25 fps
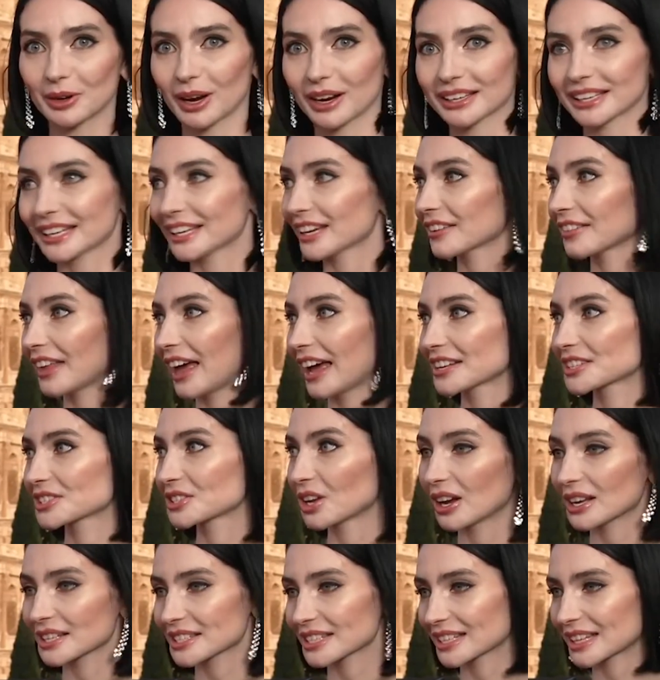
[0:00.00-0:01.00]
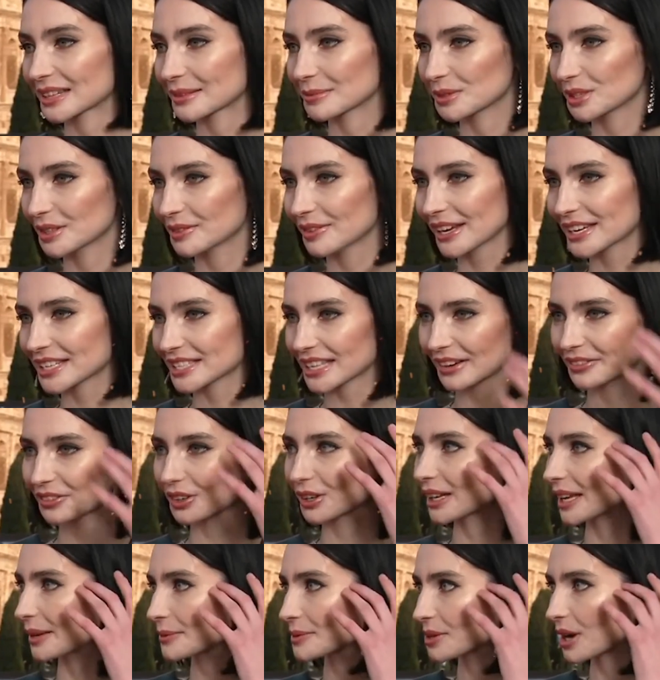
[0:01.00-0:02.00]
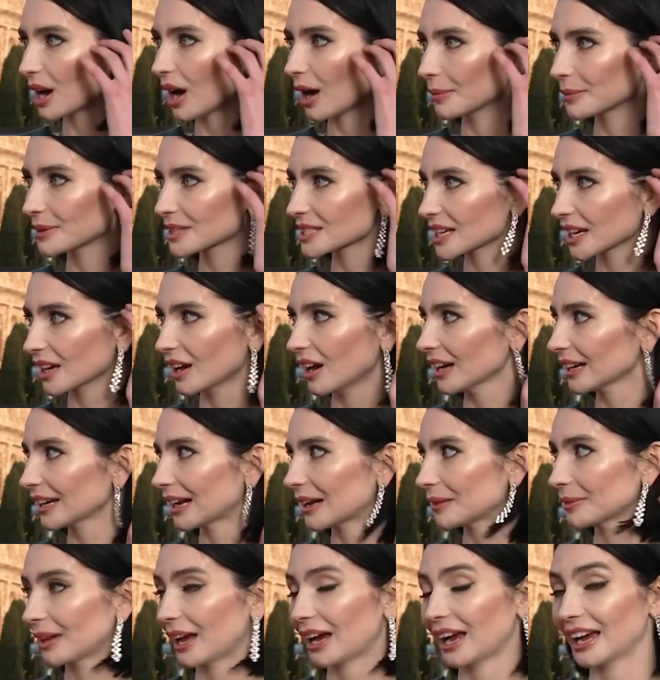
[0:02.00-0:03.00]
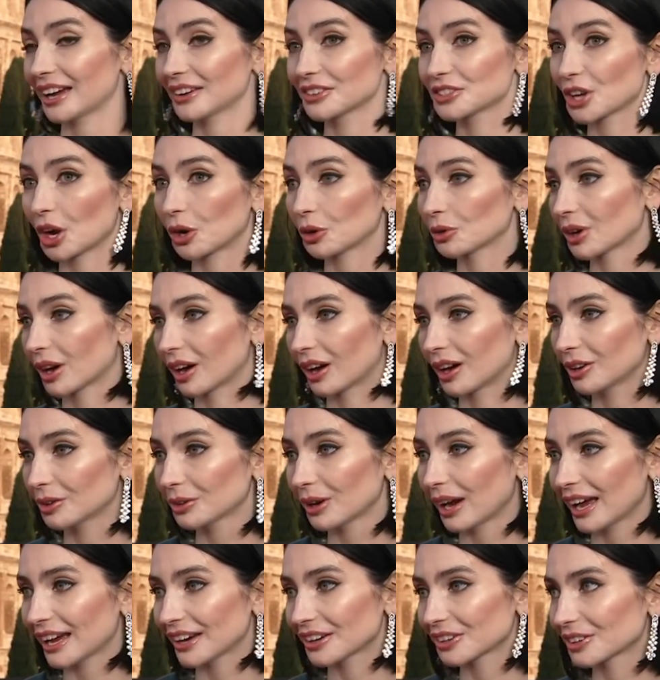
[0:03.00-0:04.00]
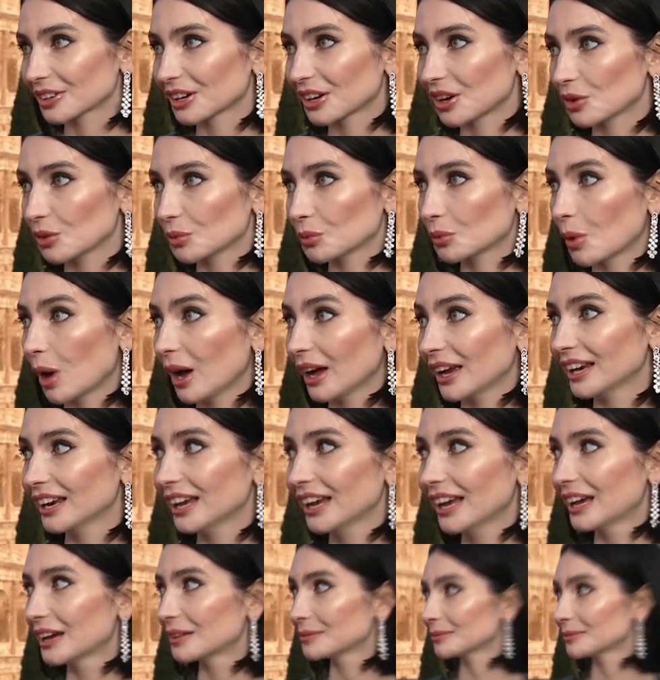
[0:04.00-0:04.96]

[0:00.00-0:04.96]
At only 16 years old, Meadow aimed to turn her sadness into something positive.